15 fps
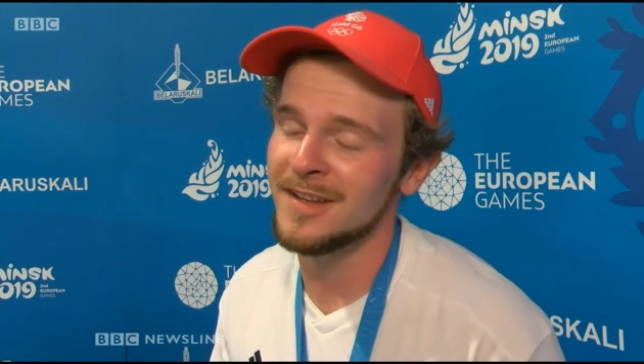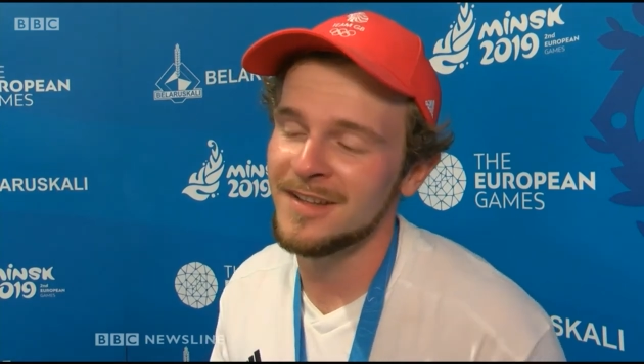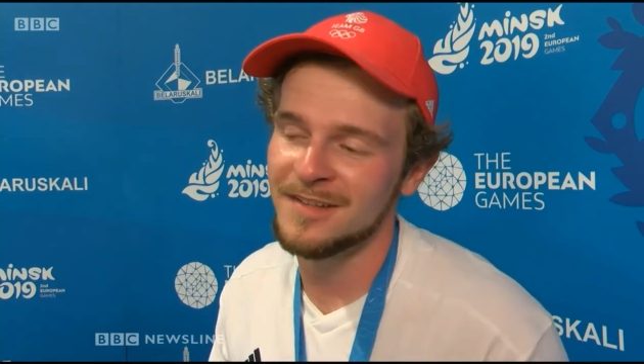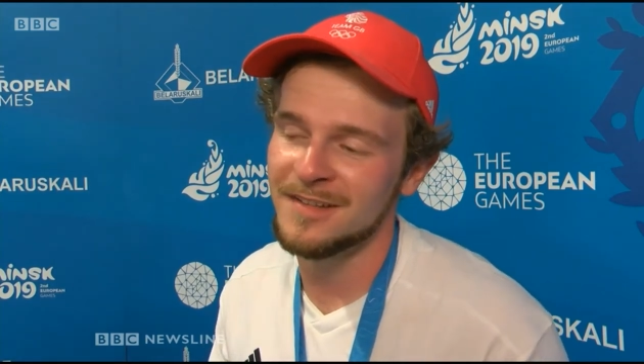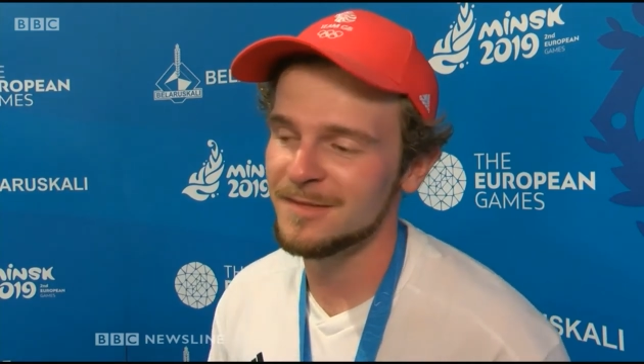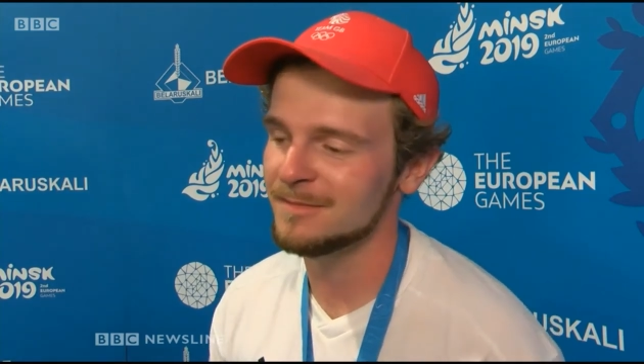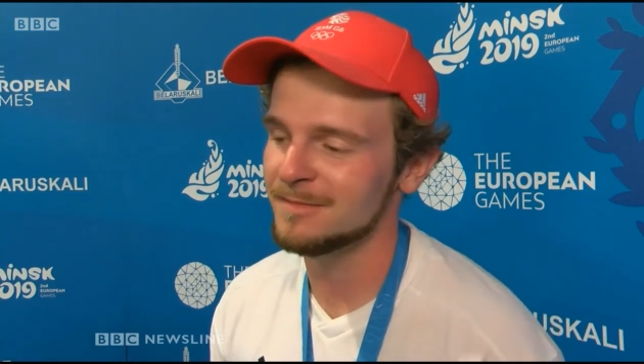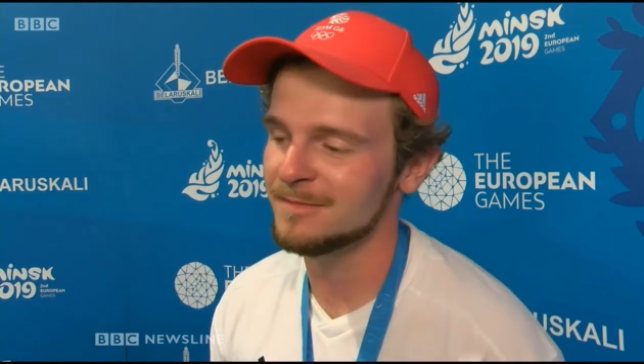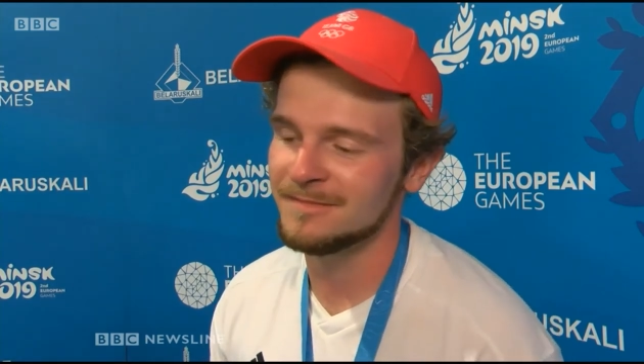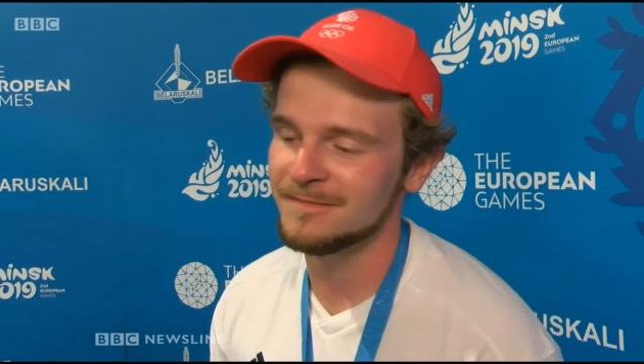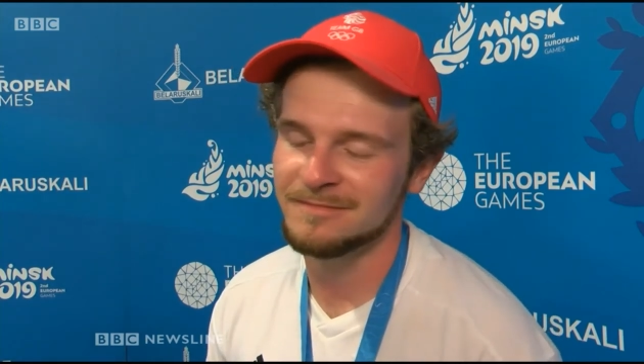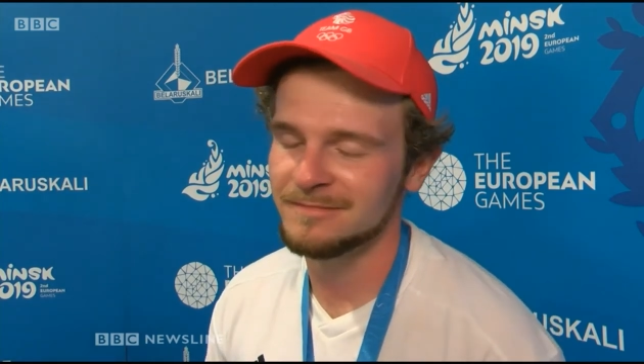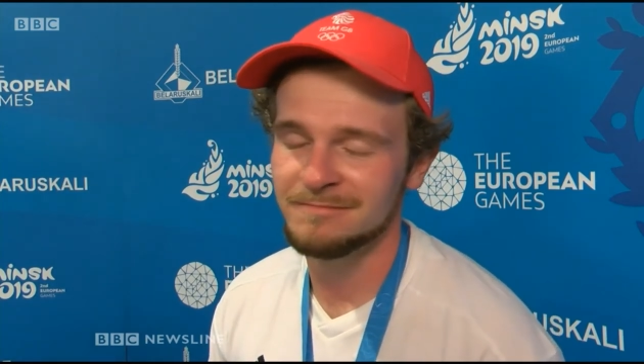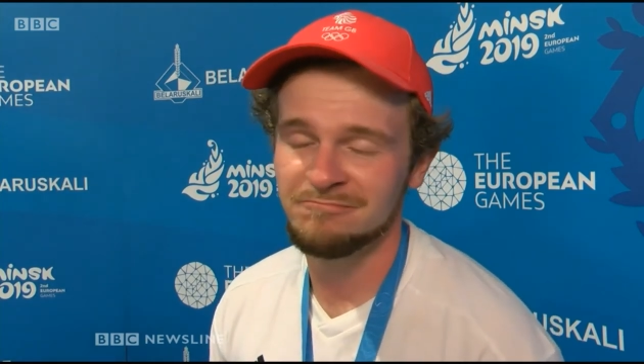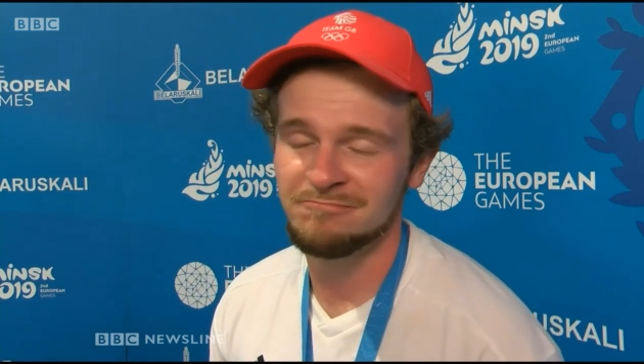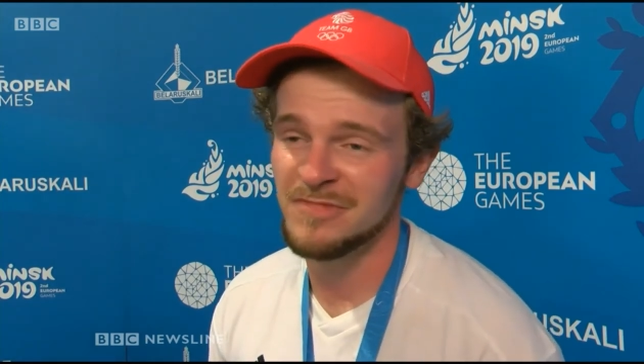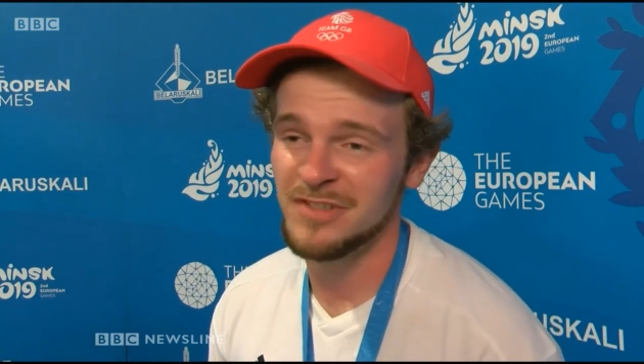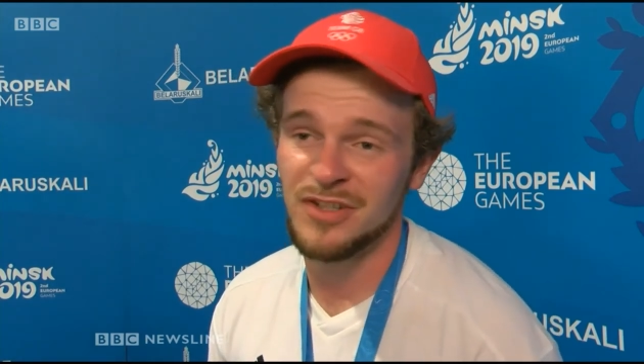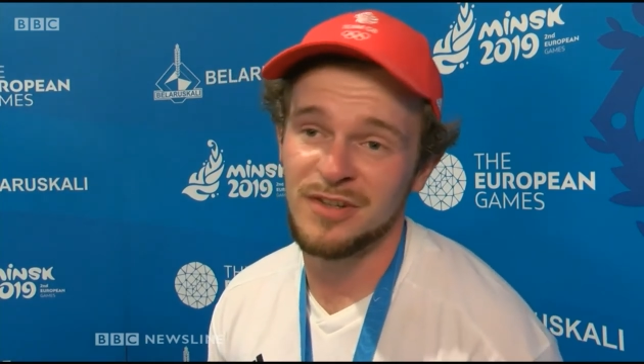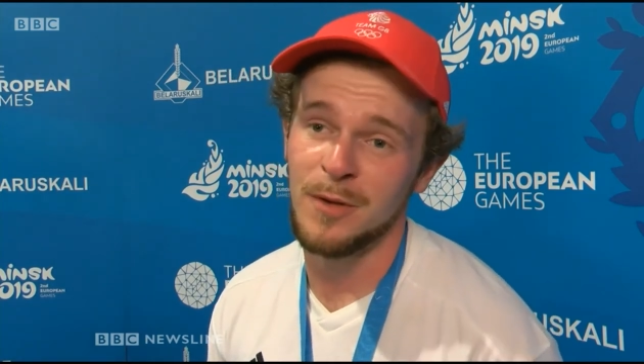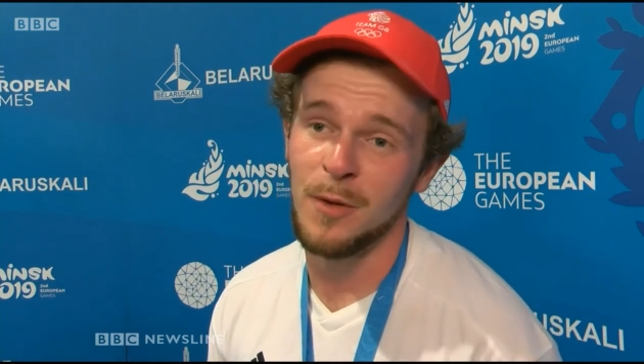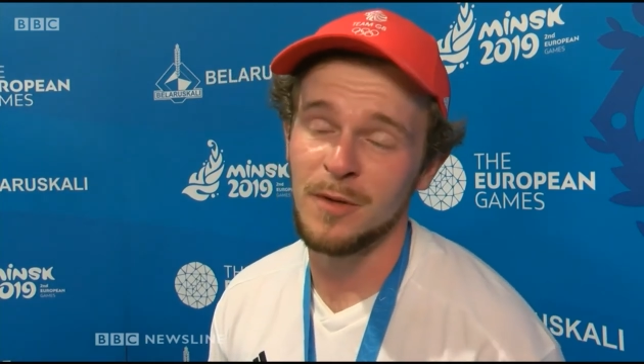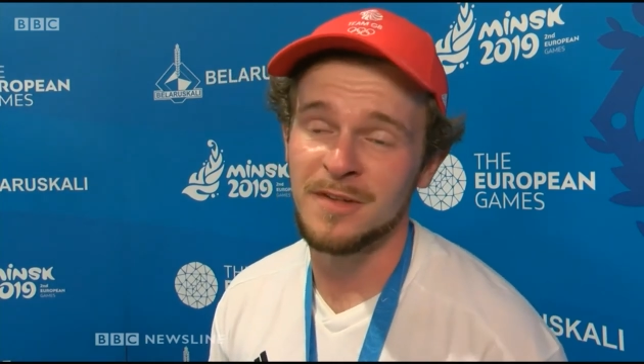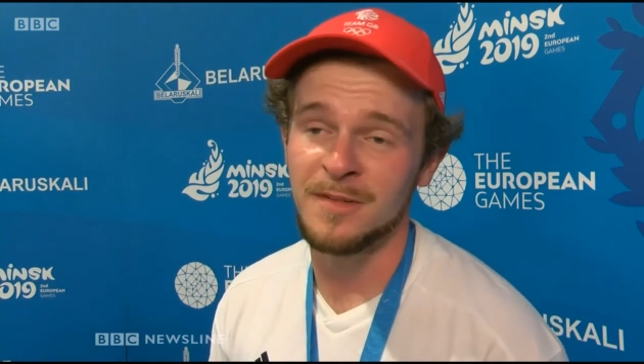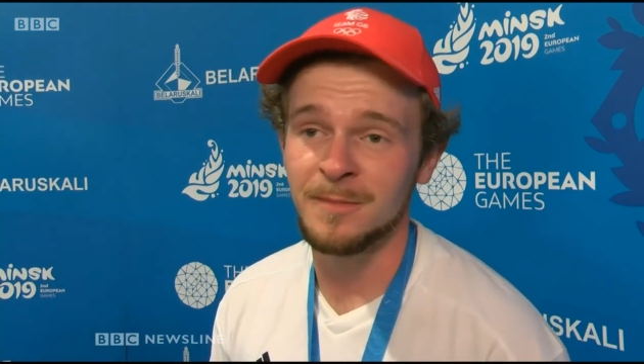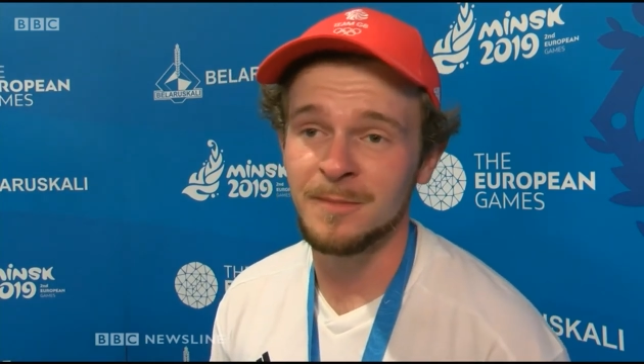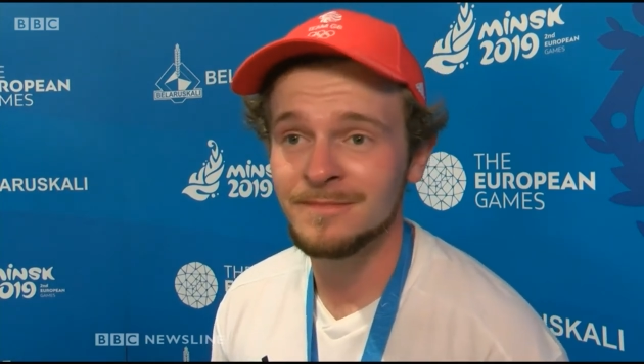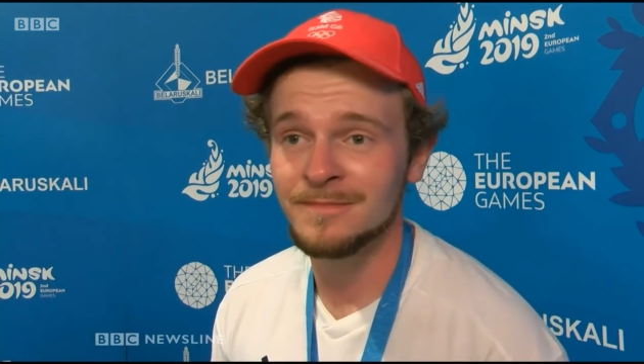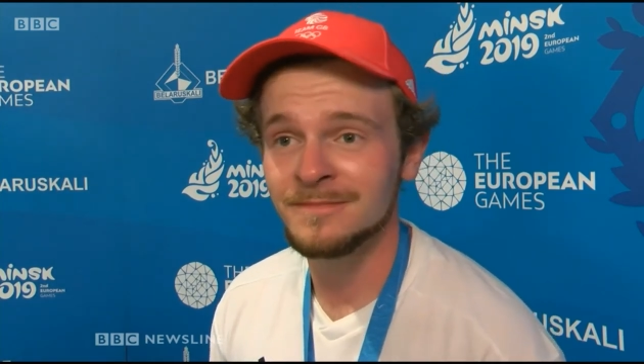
It's just awesome.